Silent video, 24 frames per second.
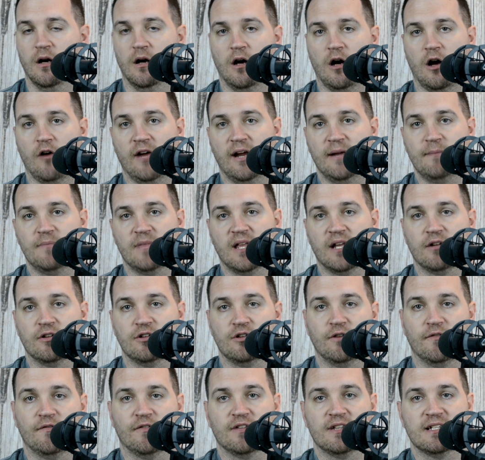All right, that'll
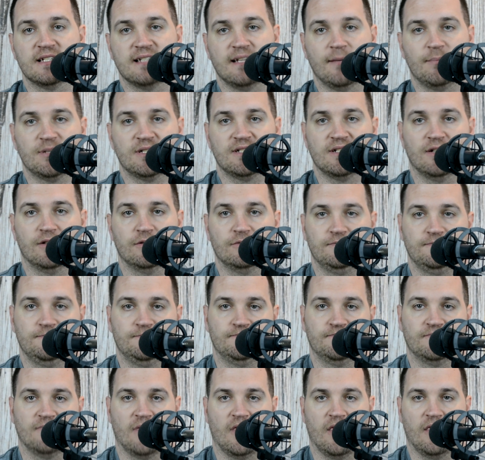do it for this episode.
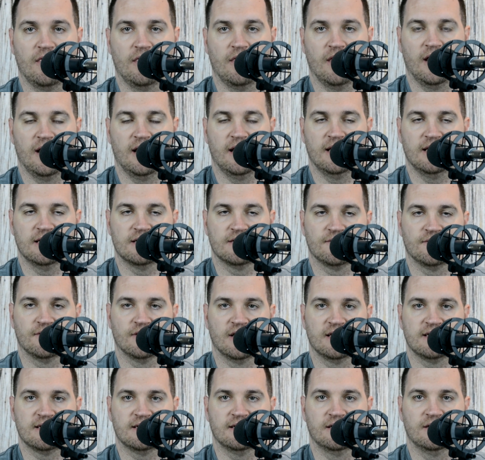Thanks for
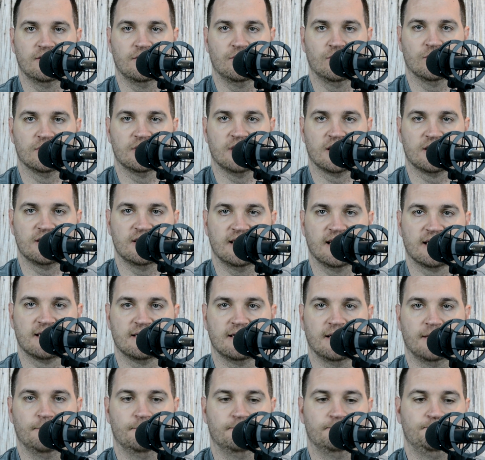listening. We'll talk to you next
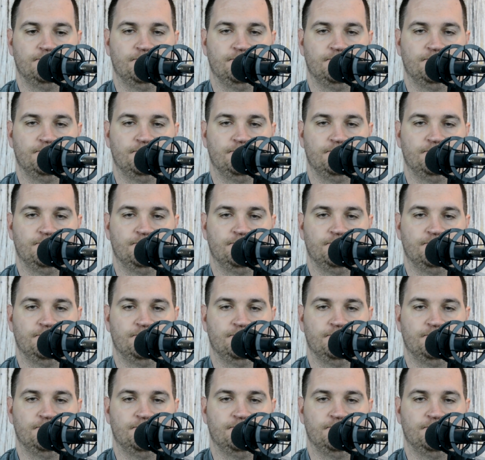time.